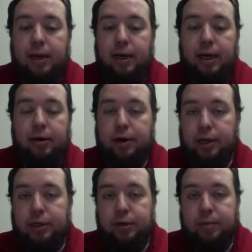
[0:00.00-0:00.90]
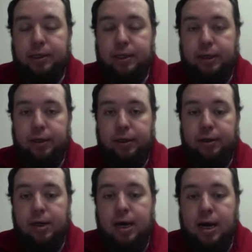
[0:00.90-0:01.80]
introductory
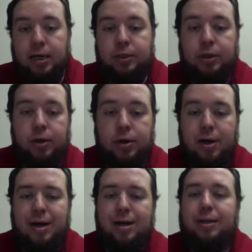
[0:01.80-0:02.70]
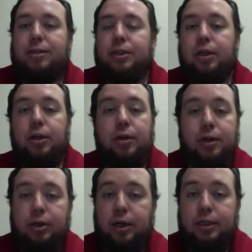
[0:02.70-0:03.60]
material. So that's just a little
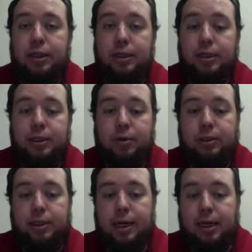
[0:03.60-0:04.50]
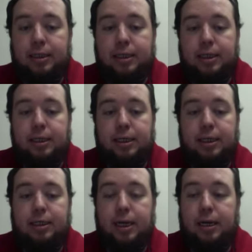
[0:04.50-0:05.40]
introduction to discourse analysis. Like I
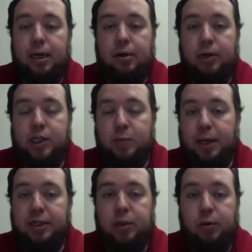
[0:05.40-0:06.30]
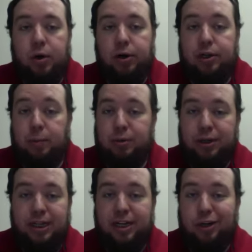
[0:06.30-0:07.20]
said, I don't expect you all to
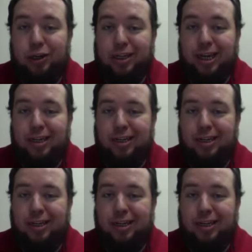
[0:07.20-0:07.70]
completely understand